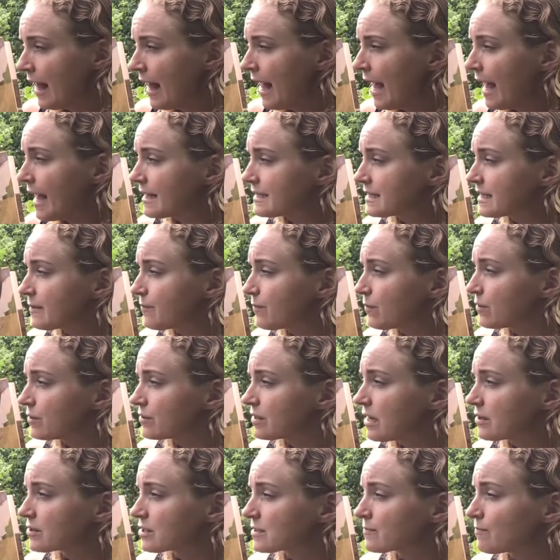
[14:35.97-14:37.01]
As he pulled
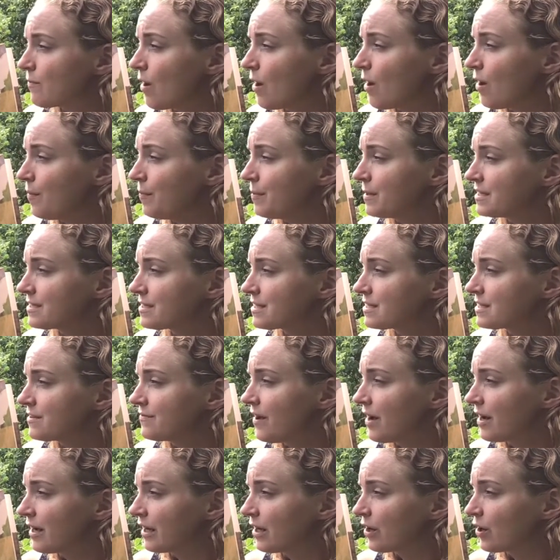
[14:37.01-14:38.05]
out small pieces of
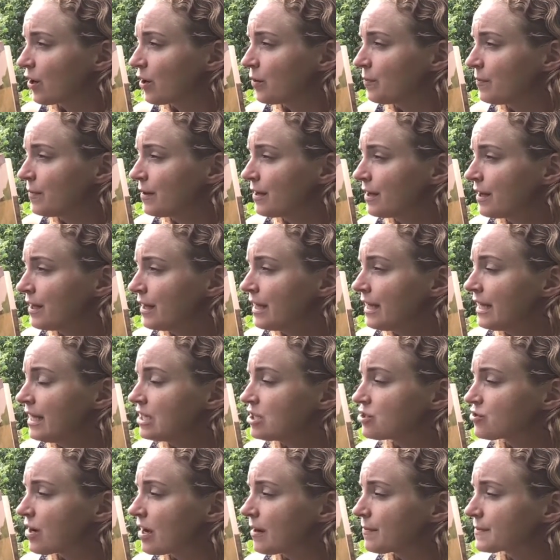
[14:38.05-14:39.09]
honeycomb, he
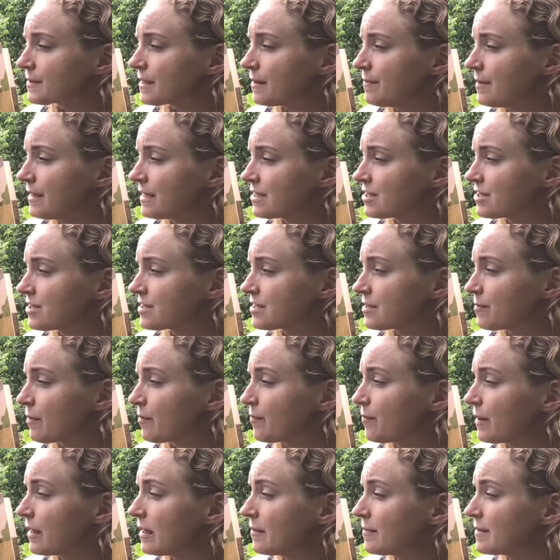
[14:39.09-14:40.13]
dropped them into some
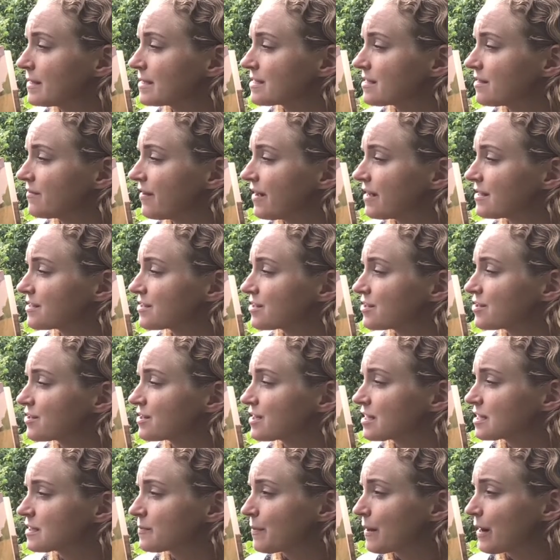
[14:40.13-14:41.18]
of baby Sylvester's
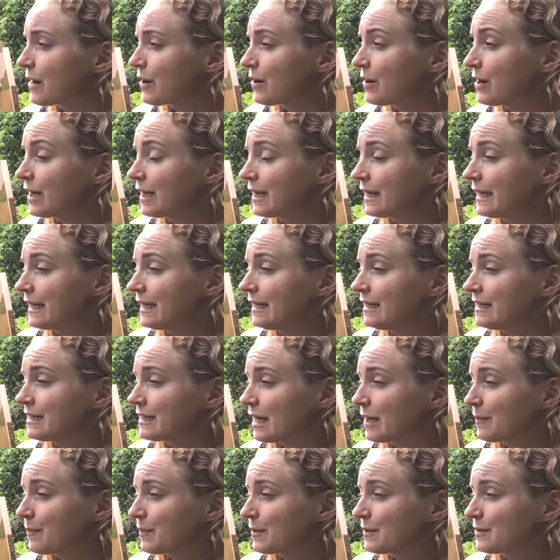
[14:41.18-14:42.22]
spare, clean
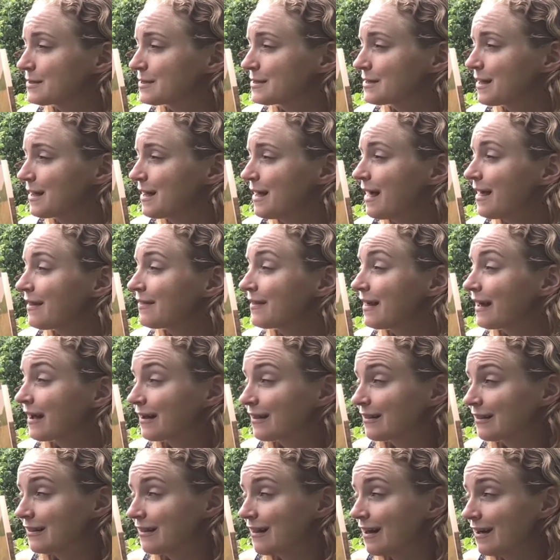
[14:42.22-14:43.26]
diapers that
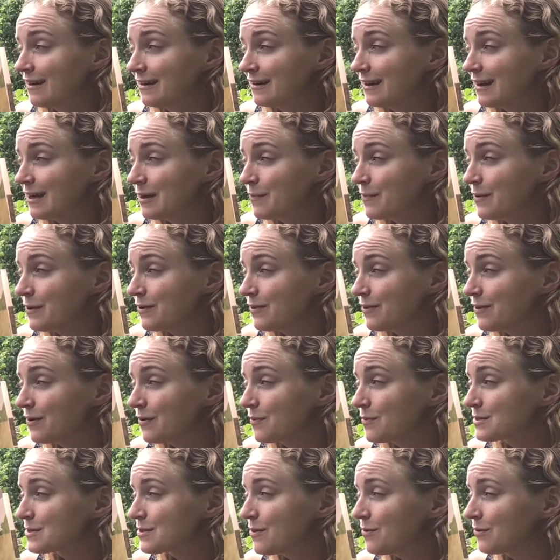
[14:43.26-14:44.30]
Klondike Bertha
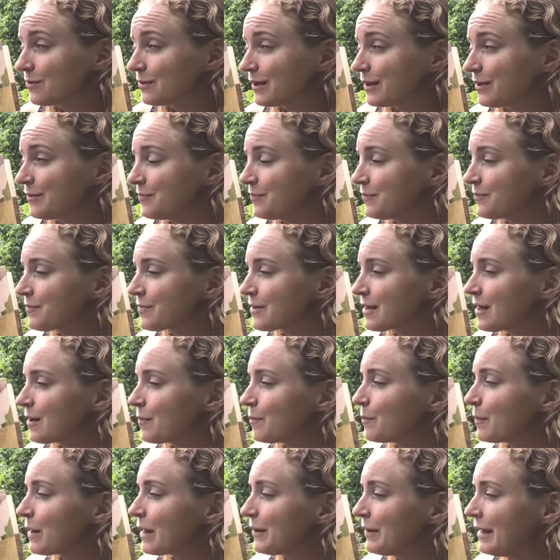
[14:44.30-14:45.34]
was holding.
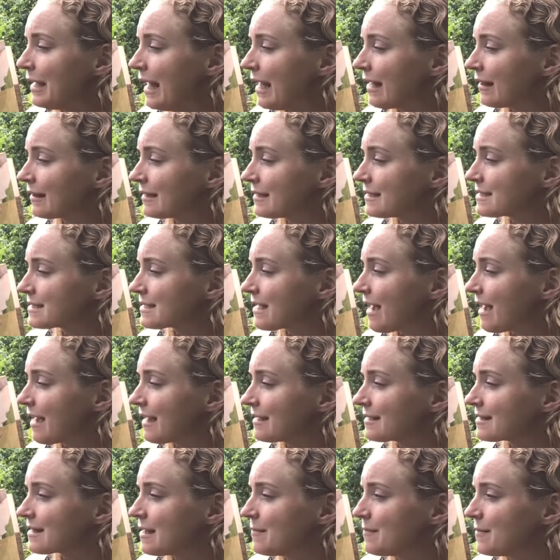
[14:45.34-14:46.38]
Mary Ellen
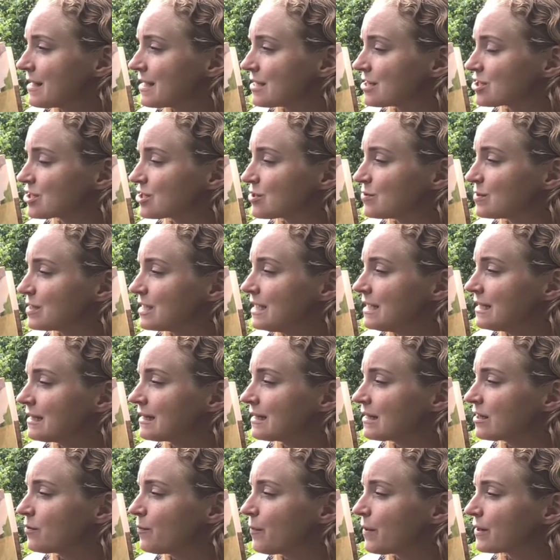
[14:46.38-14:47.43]
tied them into neat
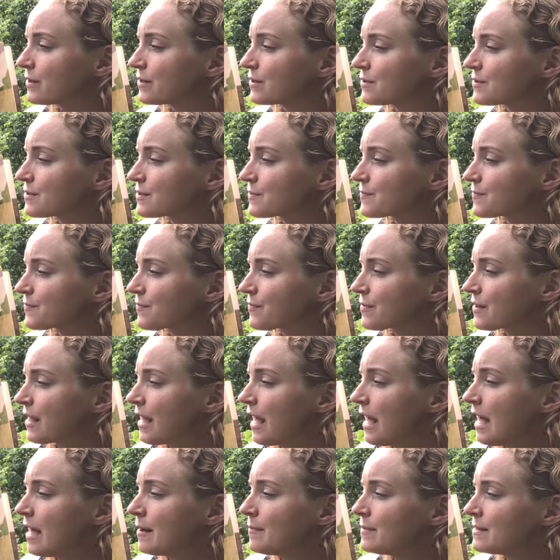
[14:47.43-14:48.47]
little bundles,
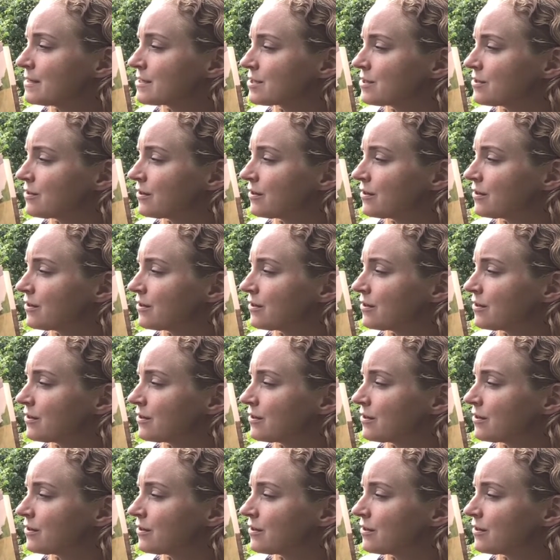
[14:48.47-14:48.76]
and Mr.